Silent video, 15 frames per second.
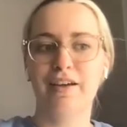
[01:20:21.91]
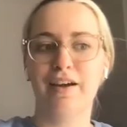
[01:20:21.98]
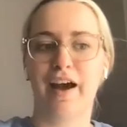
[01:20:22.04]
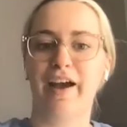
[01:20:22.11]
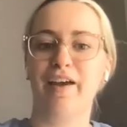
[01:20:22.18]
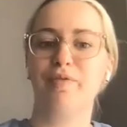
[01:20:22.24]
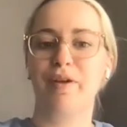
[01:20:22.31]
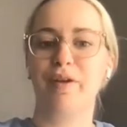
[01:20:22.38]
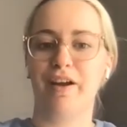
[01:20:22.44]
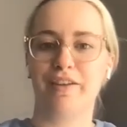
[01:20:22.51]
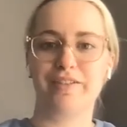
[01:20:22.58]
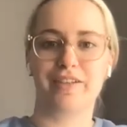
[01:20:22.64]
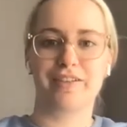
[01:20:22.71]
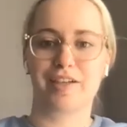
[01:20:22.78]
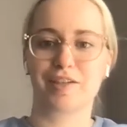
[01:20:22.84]
I've been
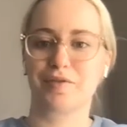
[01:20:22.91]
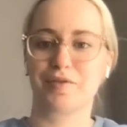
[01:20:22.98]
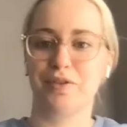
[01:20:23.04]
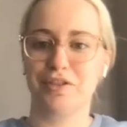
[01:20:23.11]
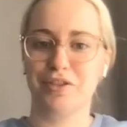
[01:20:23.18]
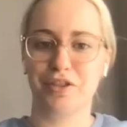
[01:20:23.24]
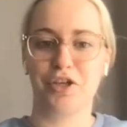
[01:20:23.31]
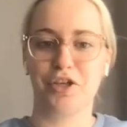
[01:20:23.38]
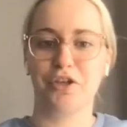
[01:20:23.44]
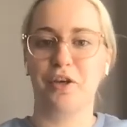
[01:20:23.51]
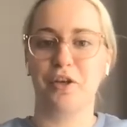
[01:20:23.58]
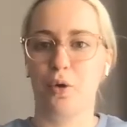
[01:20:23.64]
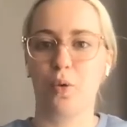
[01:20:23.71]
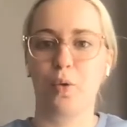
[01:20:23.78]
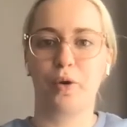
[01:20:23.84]
unsuccessful in securing a
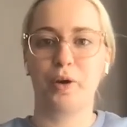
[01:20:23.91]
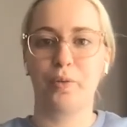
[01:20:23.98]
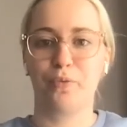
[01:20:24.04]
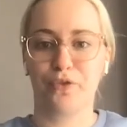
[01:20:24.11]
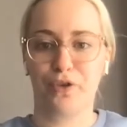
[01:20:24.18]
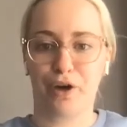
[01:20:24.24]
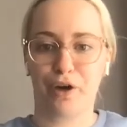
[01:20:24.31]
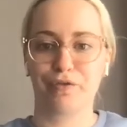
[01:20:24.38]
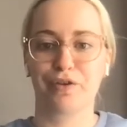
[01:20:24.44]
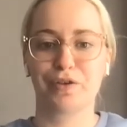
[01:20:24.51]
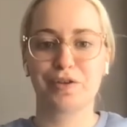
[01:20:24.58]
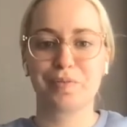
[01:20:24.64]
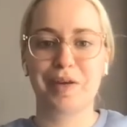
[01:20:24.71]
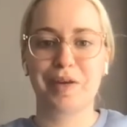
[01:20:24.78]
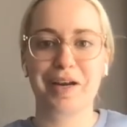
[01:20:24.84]
quorum for our
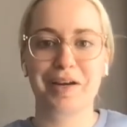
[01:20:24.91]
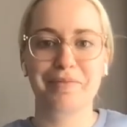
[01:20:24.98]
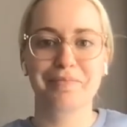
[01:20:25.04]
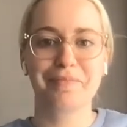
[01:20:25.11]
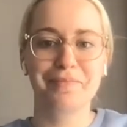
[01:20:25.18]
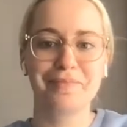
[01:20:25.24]
first meeting.